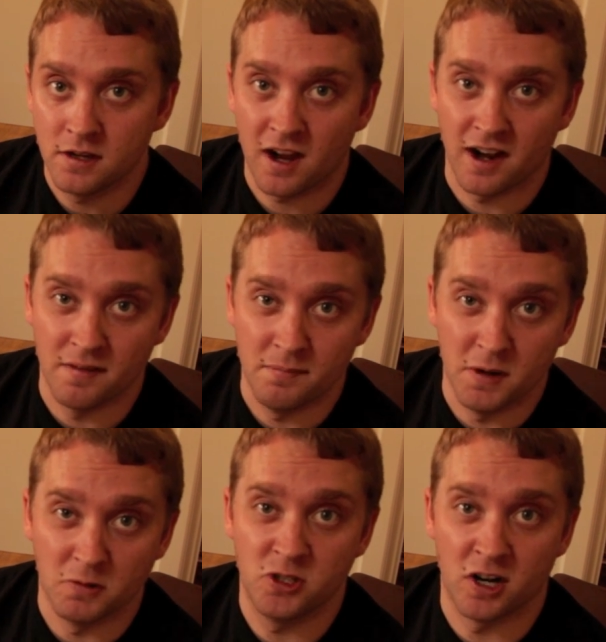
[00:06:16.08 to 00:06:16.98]
kind of
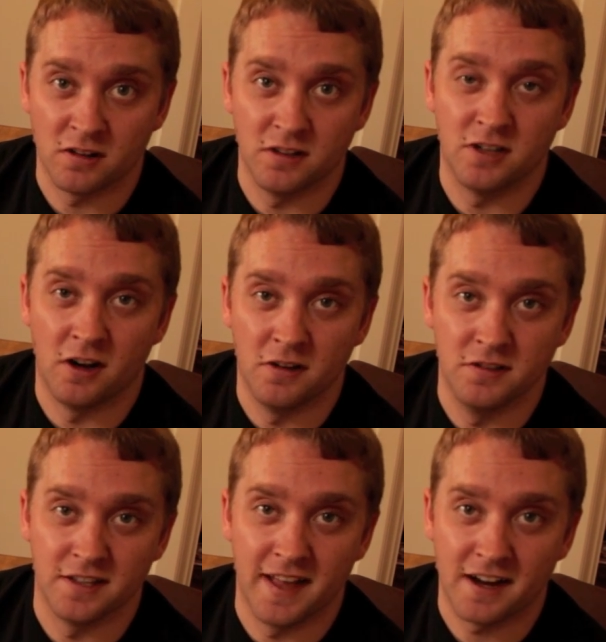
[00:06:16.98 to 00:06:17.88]
milk chocolate
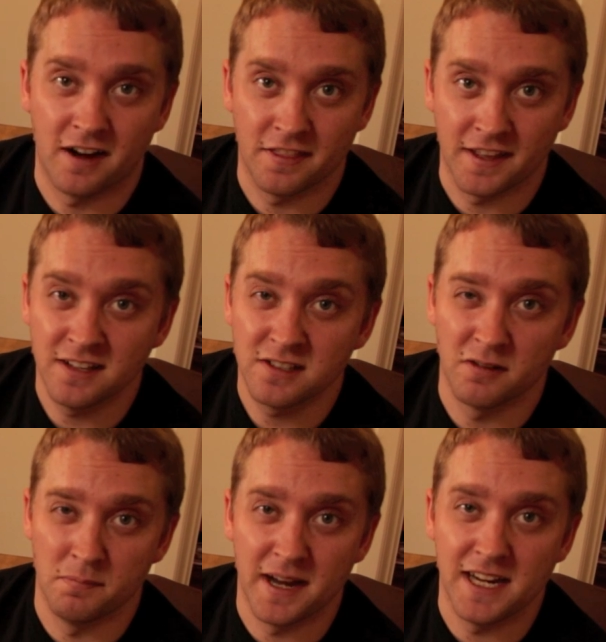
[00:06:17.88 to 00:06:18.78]
tones and that kind of thing,
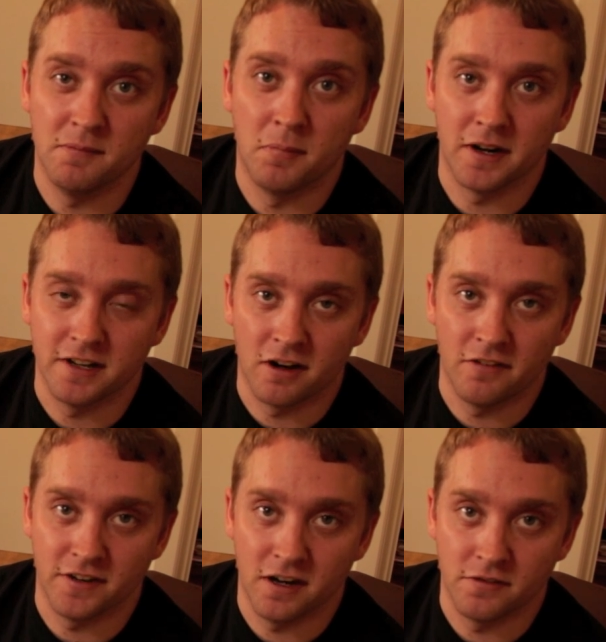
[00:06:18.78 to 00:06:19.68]
sort of medium bodied
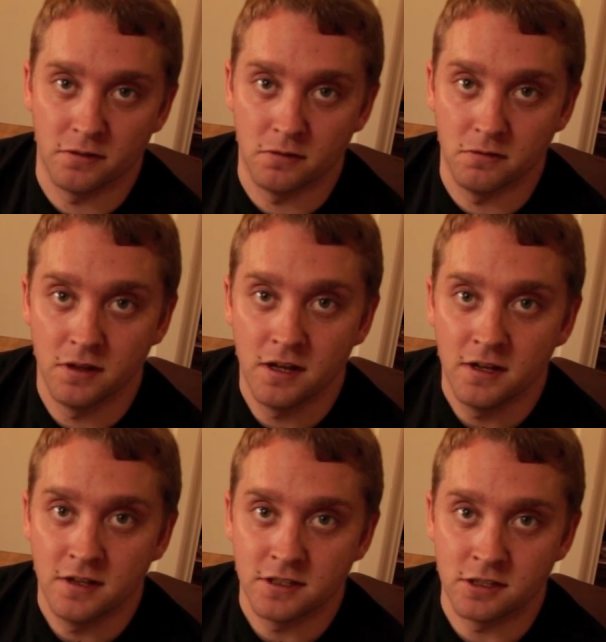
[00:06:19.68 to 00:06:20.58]
coffee overall.
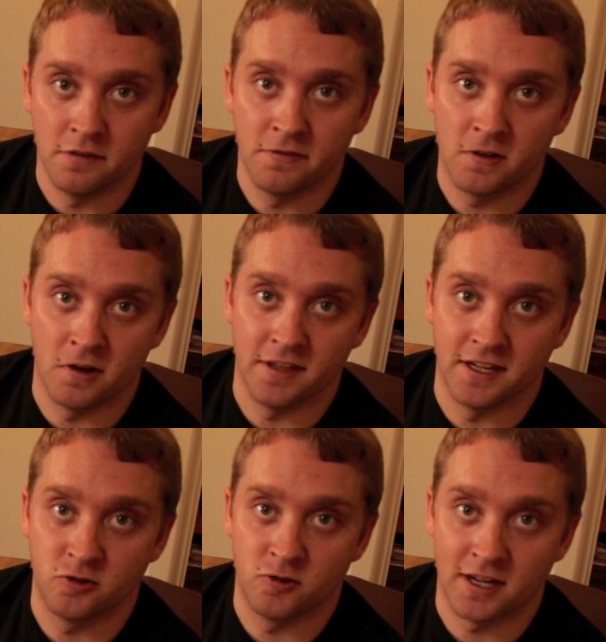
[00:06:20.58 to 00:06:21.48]
So if we've got
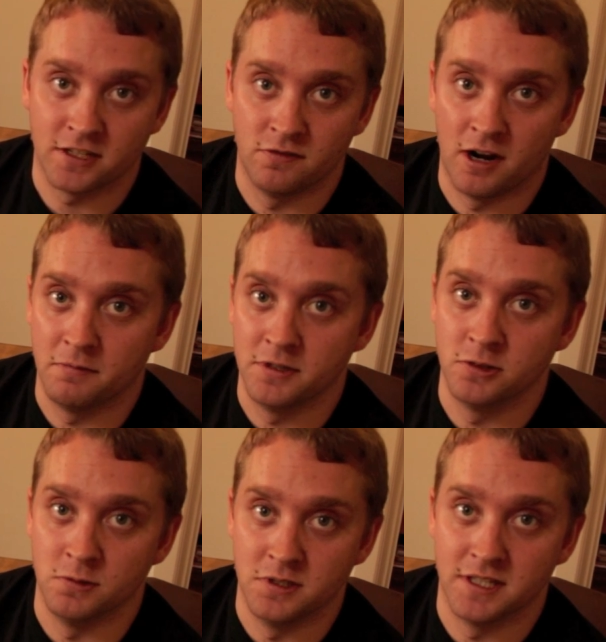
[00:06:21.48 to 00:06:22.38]
the extraction right, we
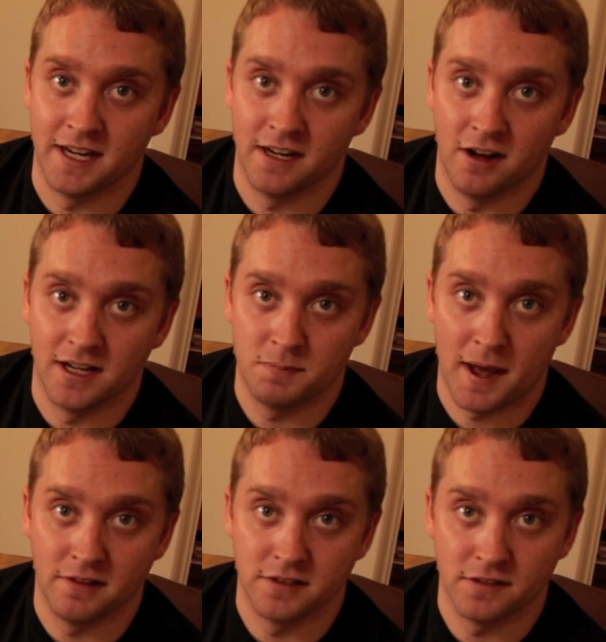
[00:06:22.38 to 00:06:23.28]
should see a nice
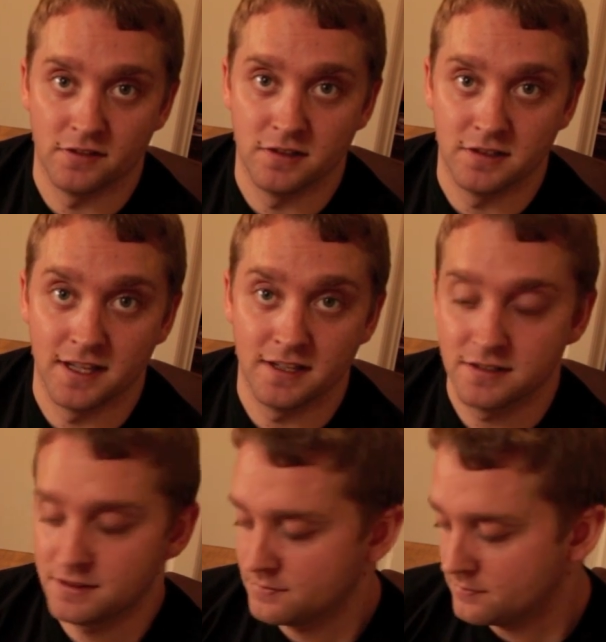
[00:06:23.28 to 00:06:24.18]
balance of those things.